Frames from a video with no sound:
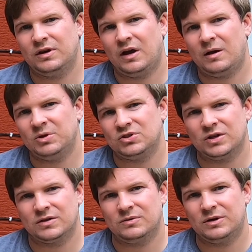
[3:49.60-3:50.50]
the omelet
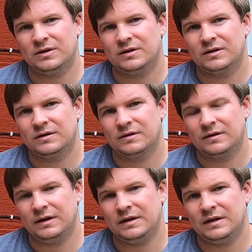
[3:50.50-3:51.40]
chicken door,
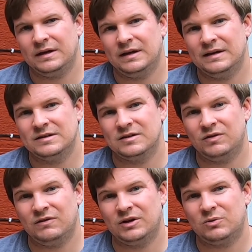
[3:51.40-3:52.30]
and if you
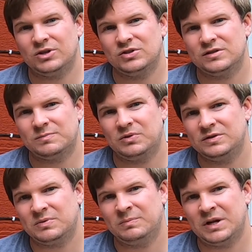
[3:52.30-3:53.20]
have any questions, please
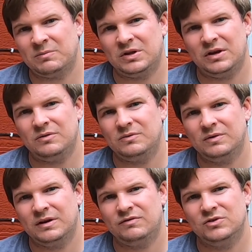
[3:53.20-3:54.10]
put them down below.
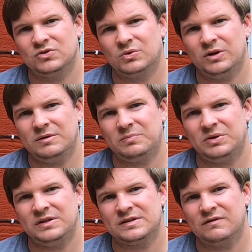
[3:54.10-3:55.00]
If you enjoyed,
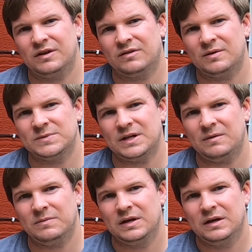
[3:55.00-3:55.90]
please give it a thumbs up
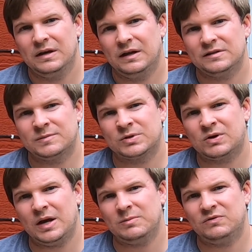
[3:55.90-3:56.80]
and
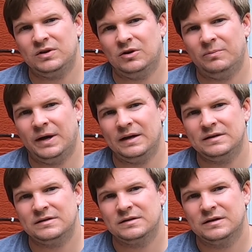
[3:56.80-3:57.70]
subscribe if you don't
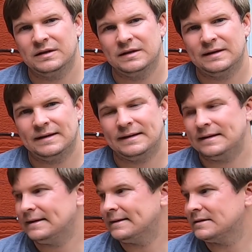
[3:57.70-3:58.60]
mind,
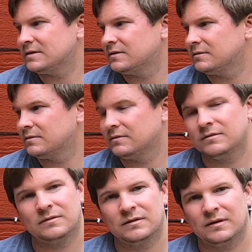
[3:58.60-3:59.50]
and
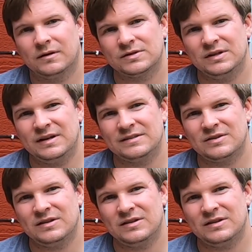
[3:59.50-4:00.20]
see you guys on